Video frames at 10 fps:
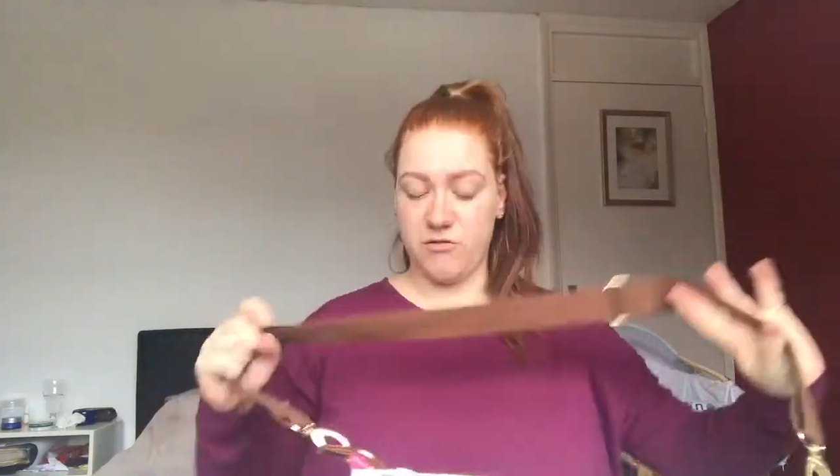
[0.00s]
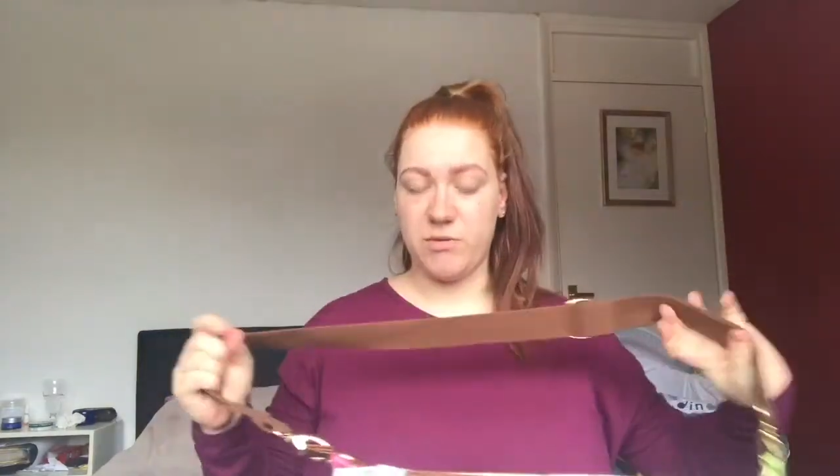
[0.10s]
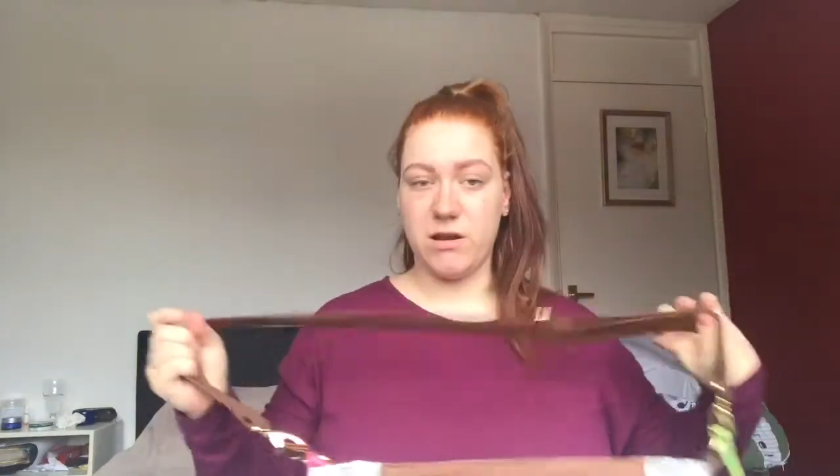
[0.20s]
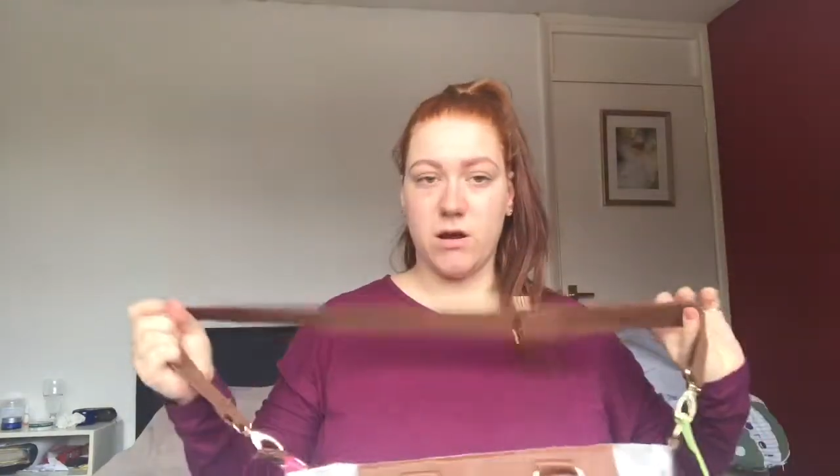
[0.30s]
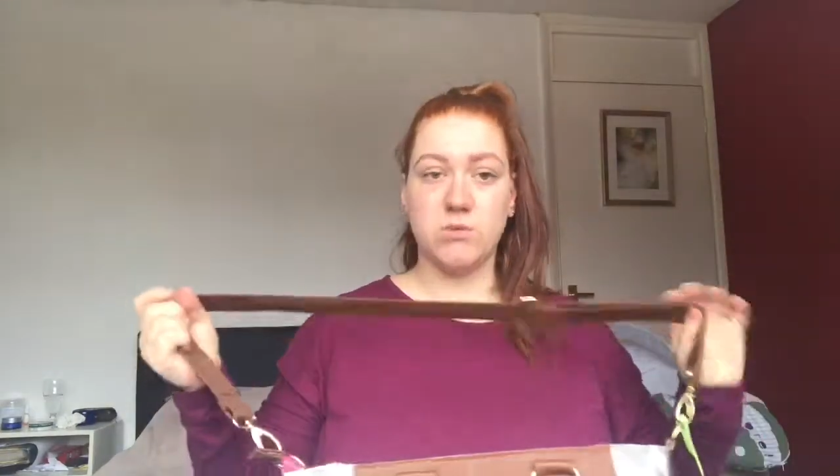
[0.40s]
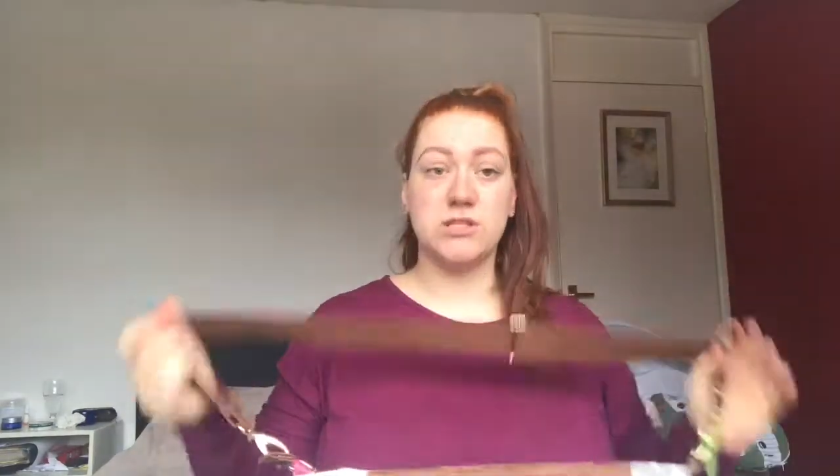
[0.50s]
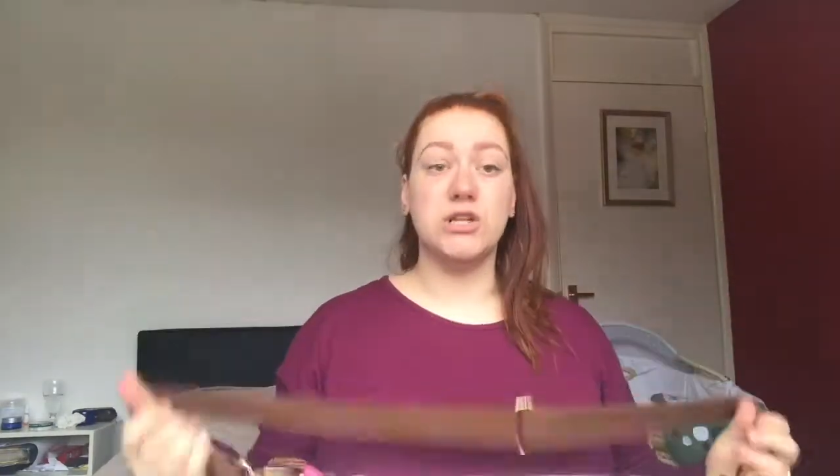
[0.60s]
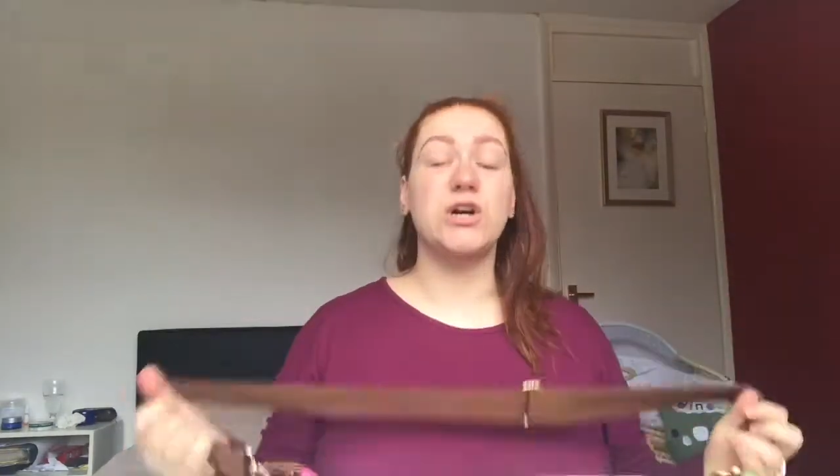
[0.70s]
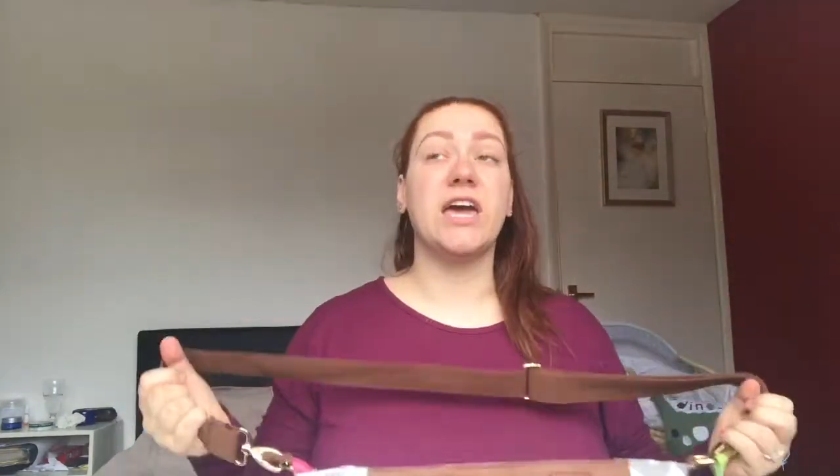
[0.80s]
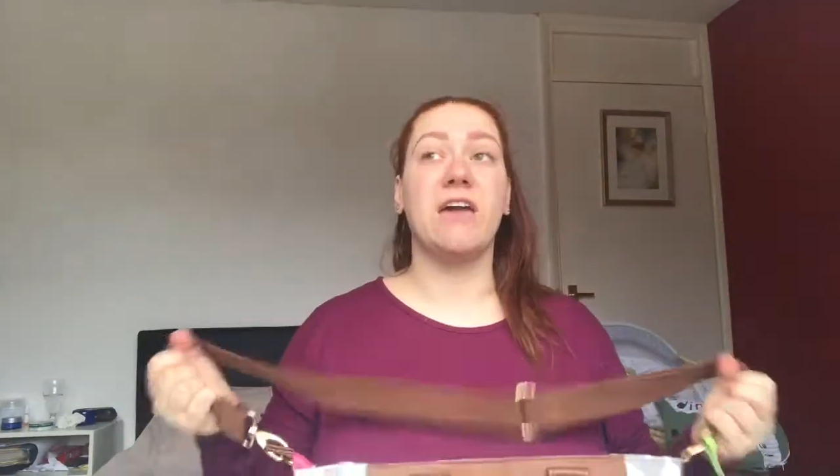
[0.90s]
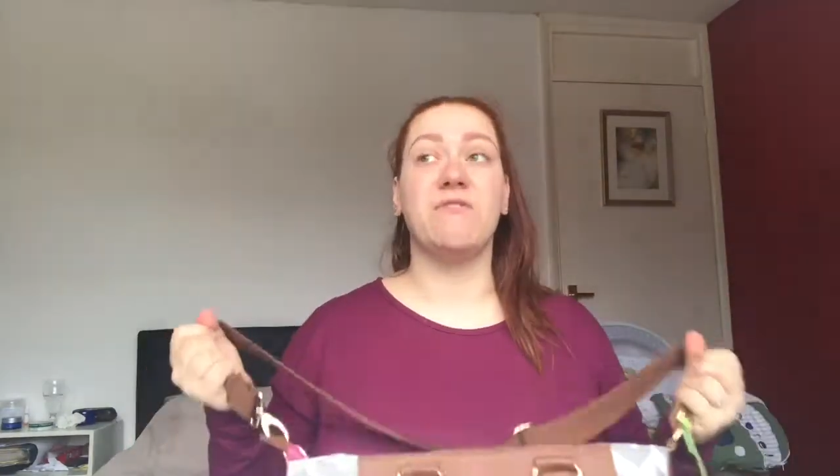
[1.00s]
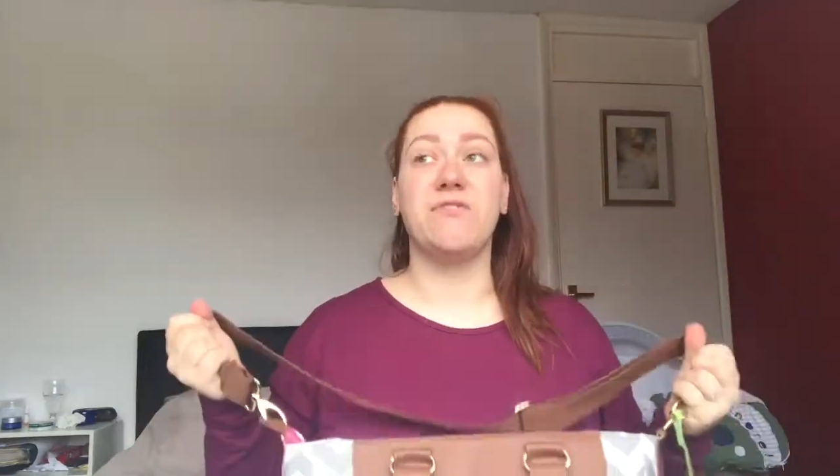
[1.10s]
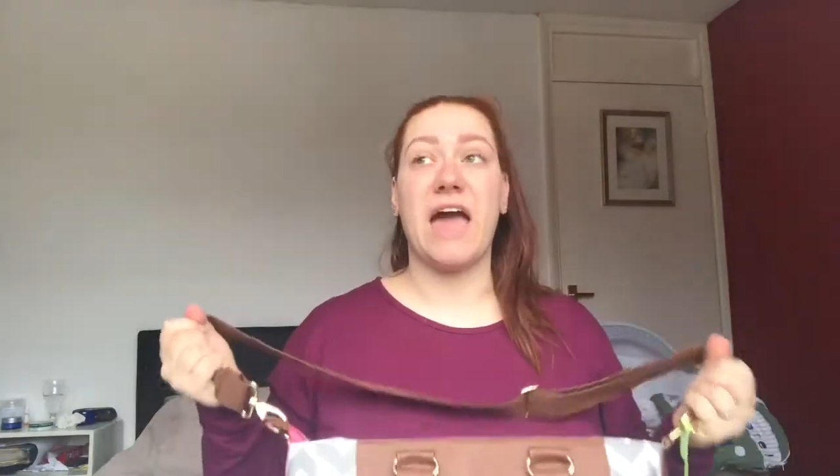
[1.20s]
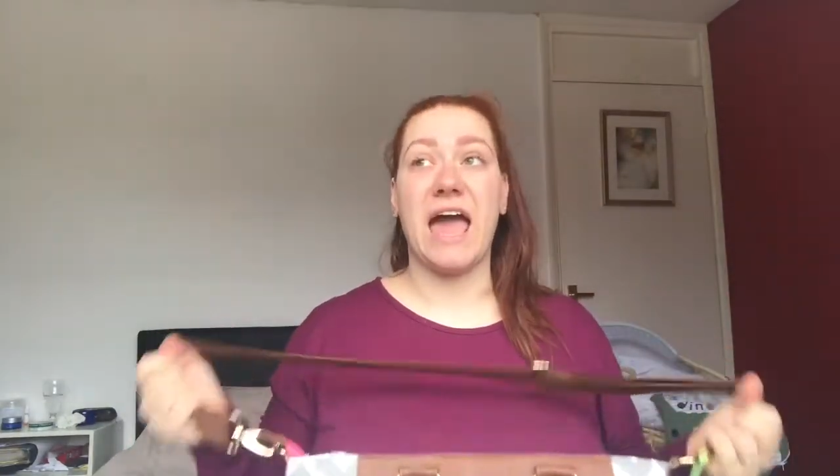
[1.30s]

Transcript: I was looking for